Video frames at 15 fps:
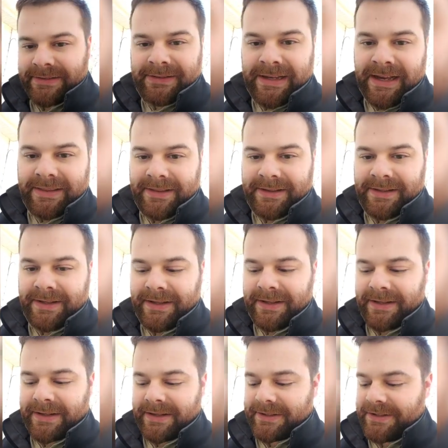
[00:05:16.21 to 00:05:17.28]
got
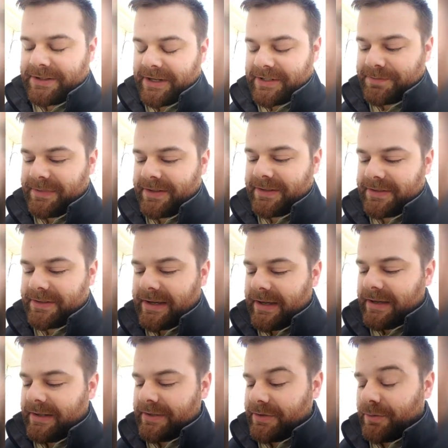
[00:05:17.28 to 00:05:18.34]
the adjustment
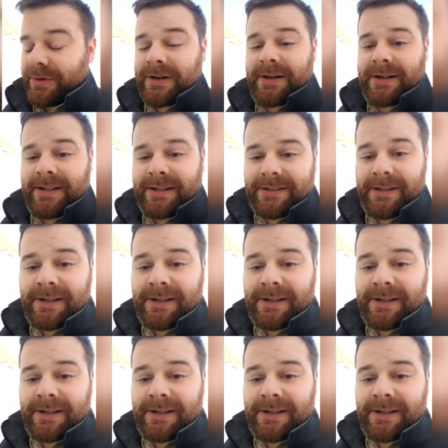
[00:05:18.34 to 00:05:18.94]
to where it